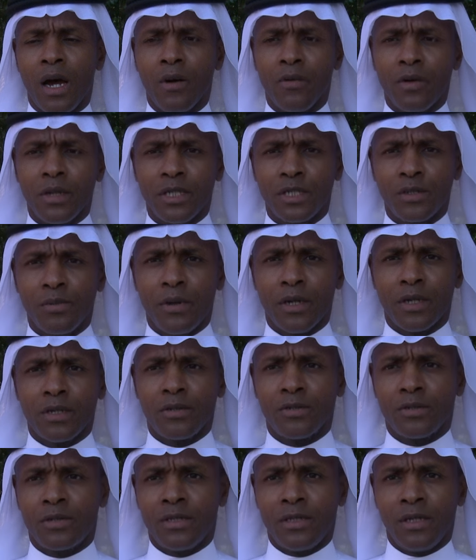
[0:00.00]
I would expect
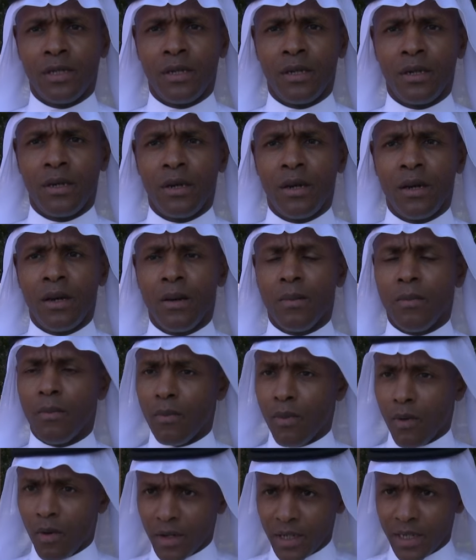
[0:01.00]
to see
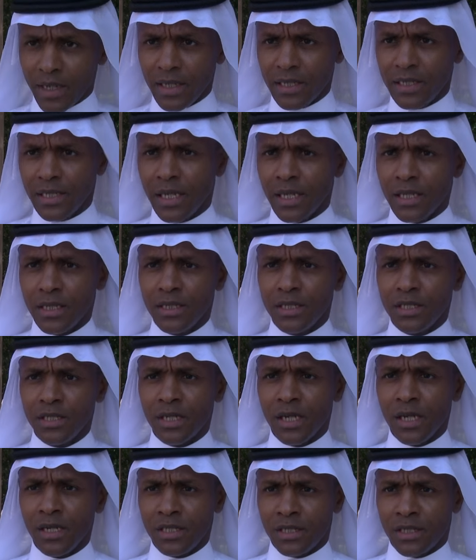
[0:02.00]
more critical
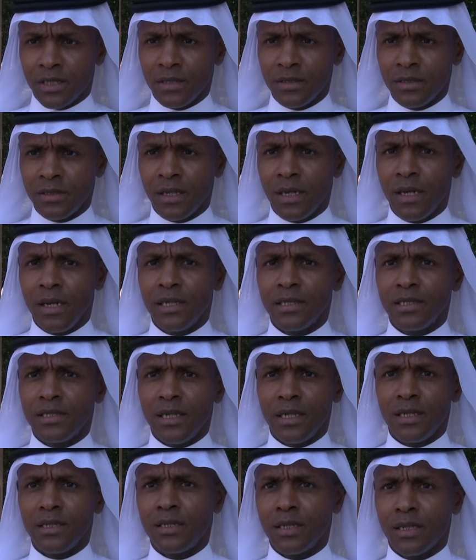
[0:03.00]
discussions
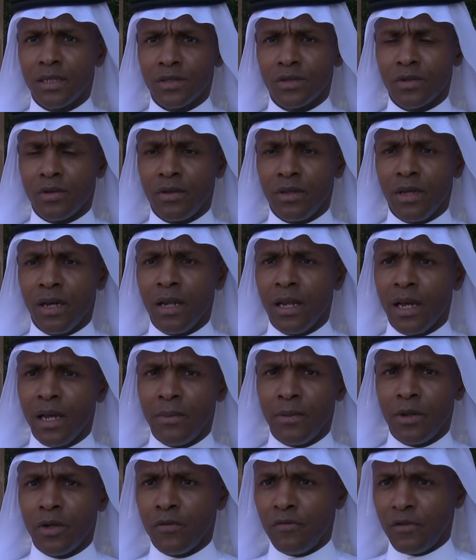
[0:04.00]
centers on the
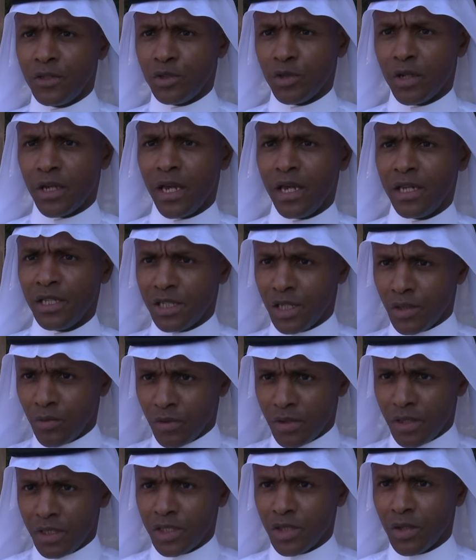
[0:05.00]
alignment of education
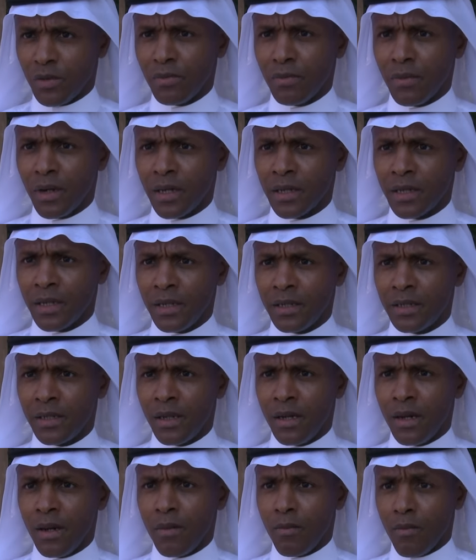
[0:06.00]
with the job market,
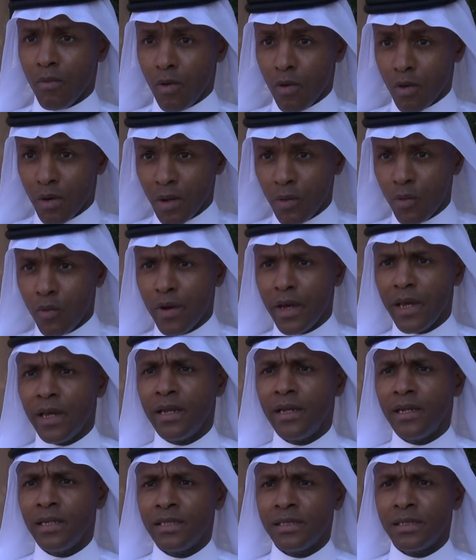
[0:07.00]
more
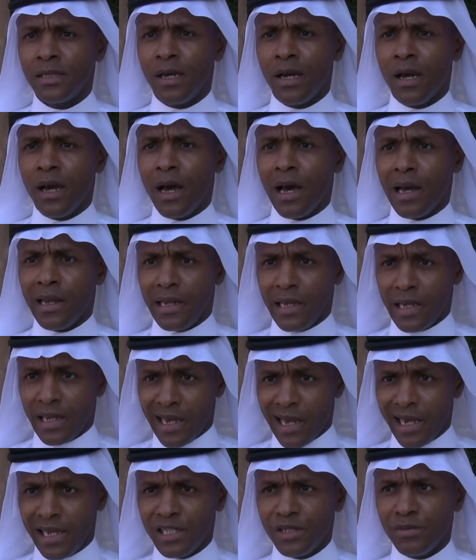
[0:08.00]
awareness and
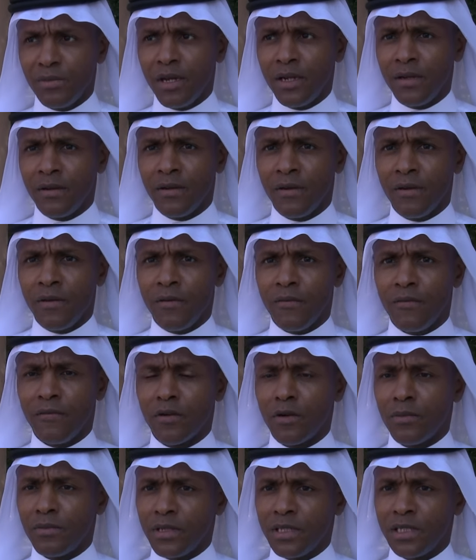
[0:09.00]
engagement
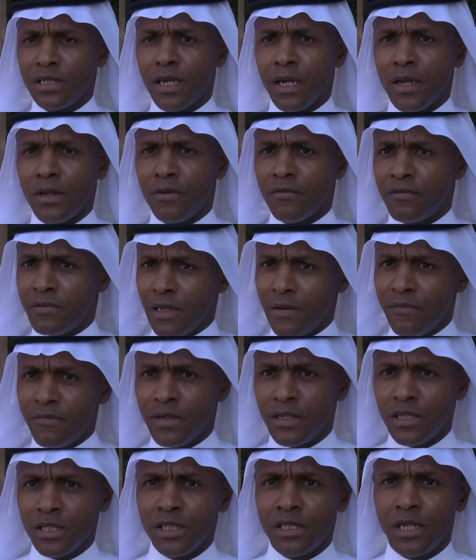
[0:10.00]
from the side of
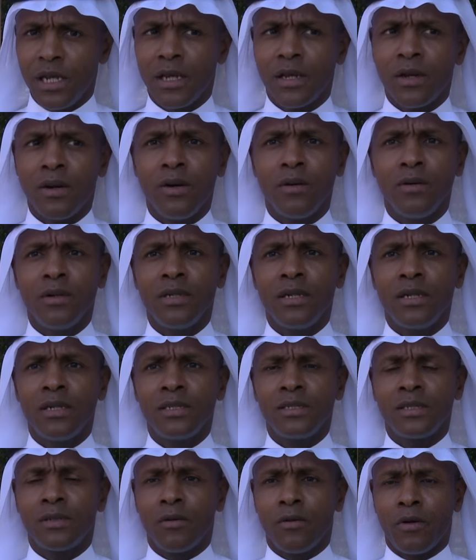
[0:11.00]
different
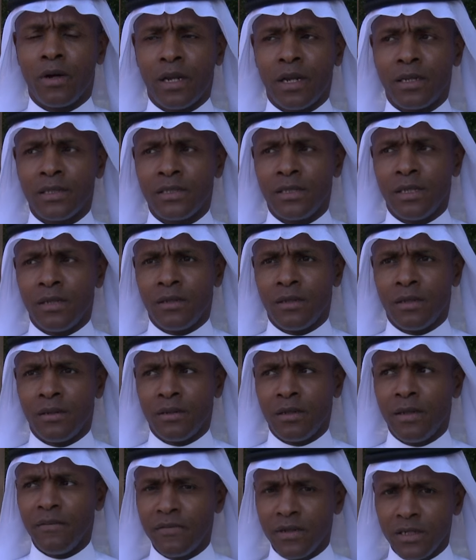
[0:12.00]
stakeholders. When I say
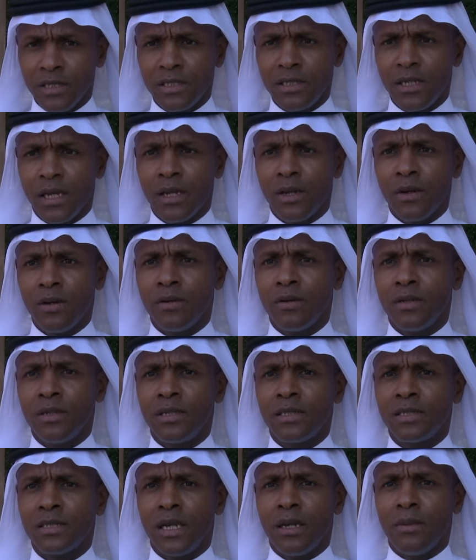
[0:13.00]
different
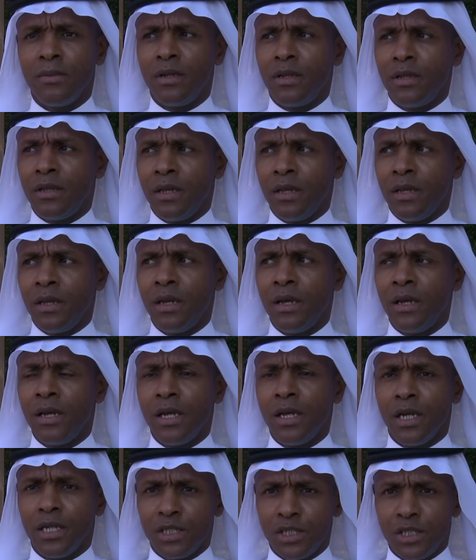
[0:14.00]
stakeholders, I mean the
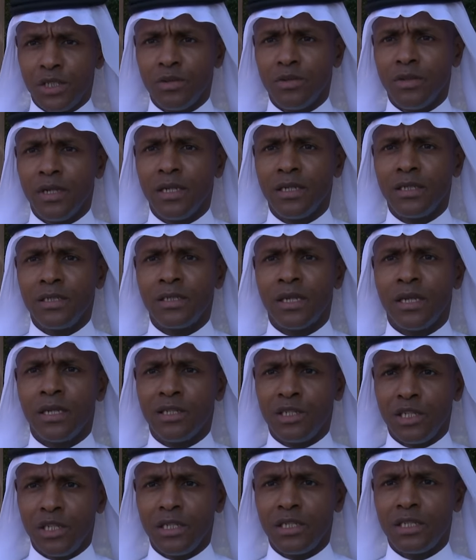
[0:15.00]
students,
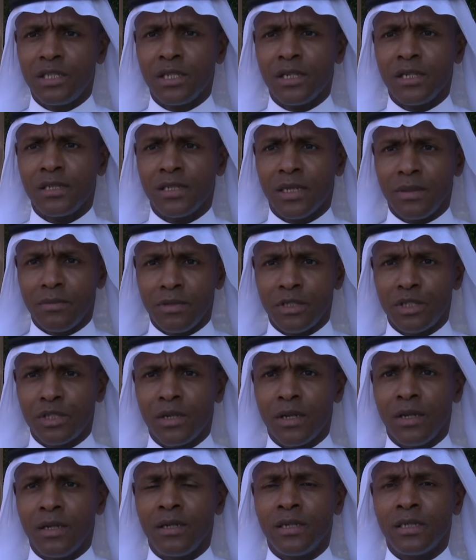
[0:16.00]
teachers,
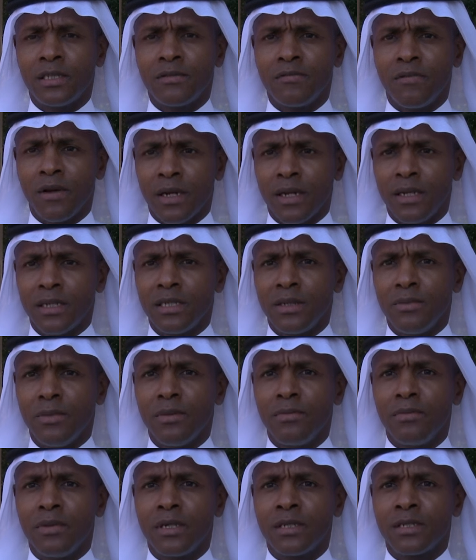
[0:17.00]
administrators, faculty
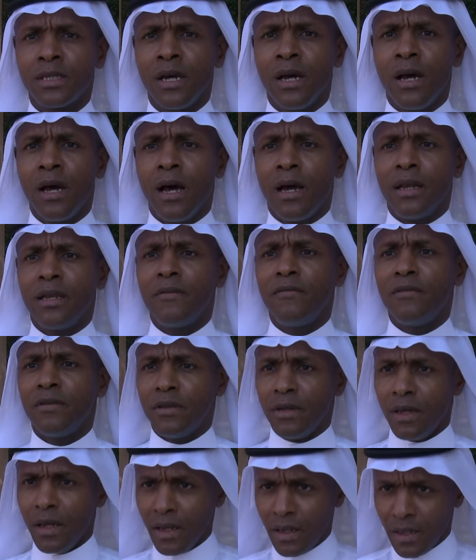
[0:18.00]
members, and
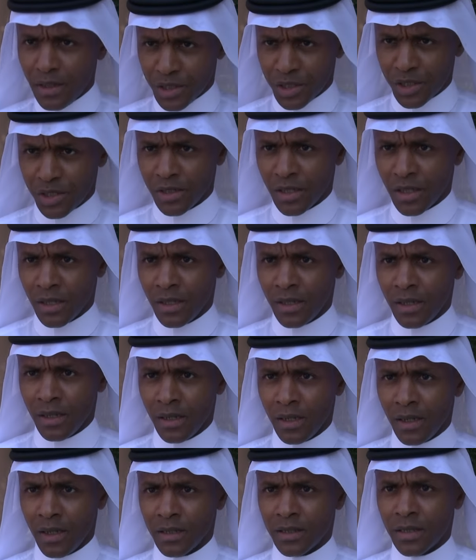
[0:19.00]
even the industry
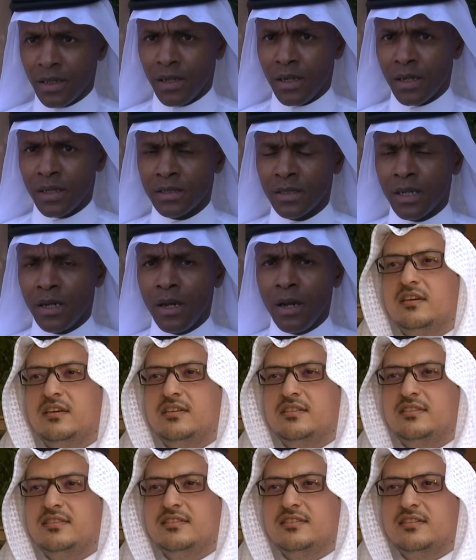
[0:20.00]
at large.
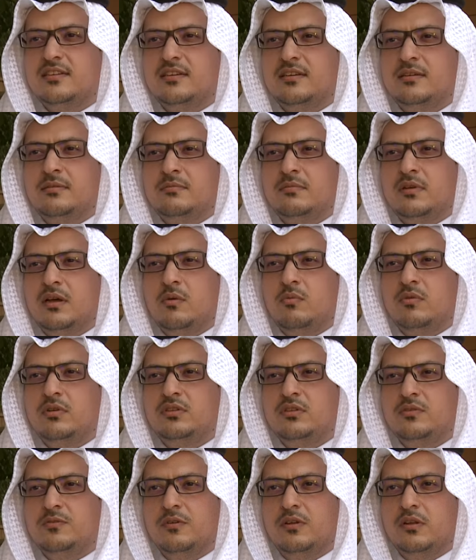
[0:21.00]
It's um, a
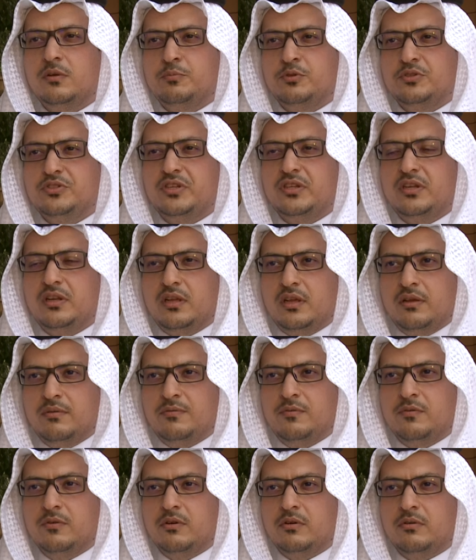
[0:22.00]
wonderful opportunity
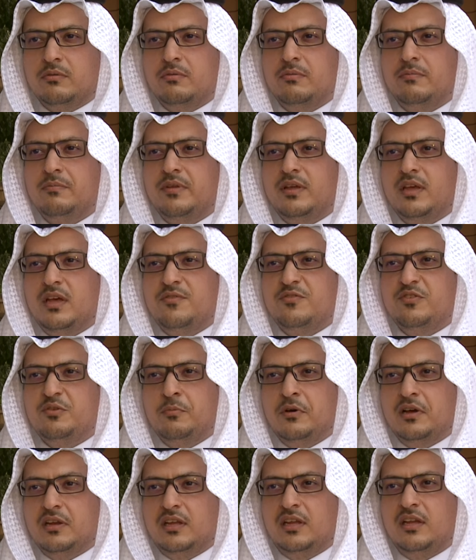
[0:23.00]
for
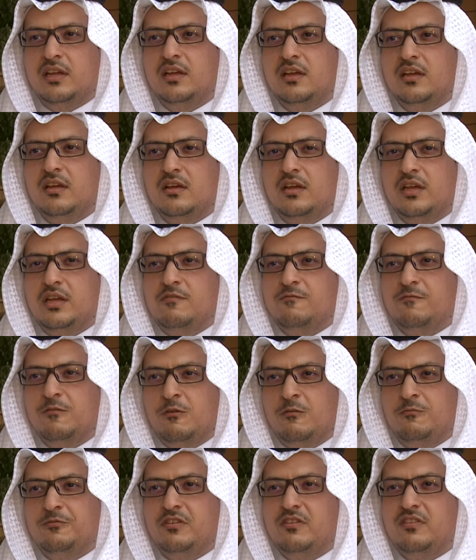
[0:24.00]
everybody
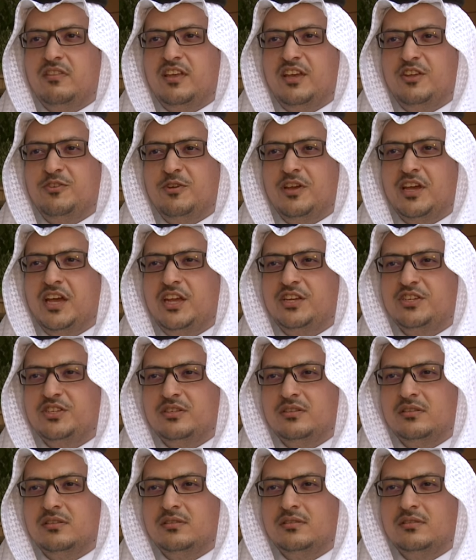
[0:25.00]
involved in the
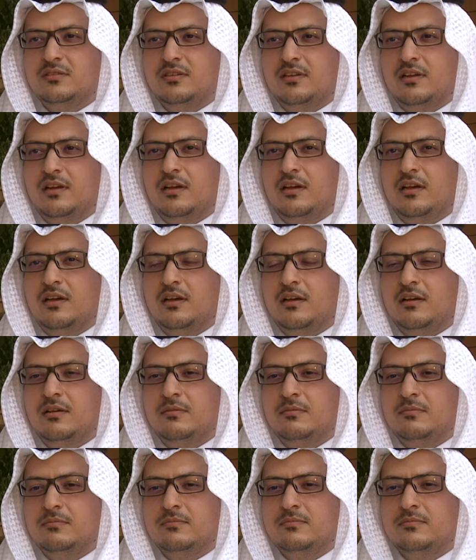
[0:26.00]
educational
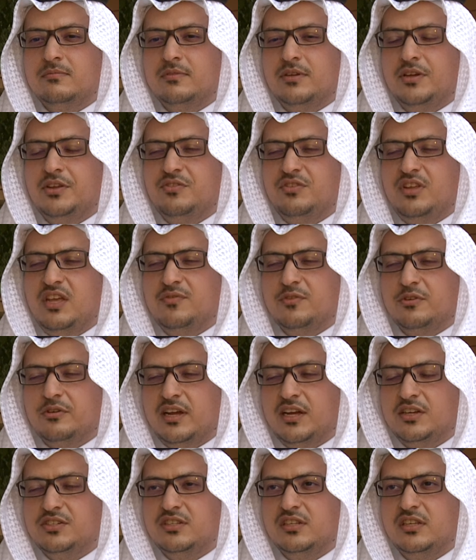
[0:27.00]
um, endeavor
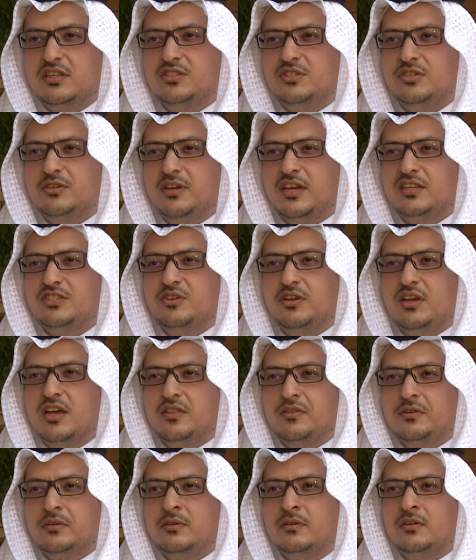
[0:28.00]
actually to get
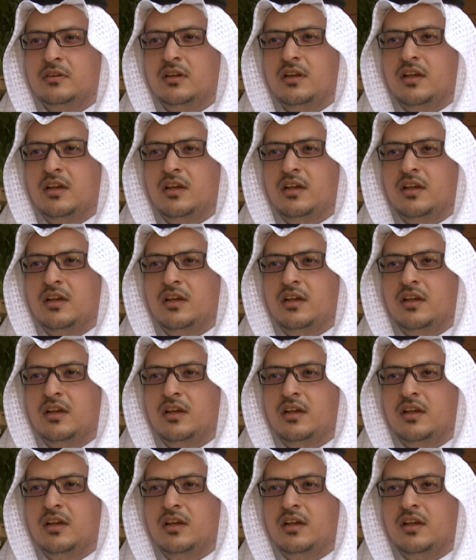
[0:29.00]
together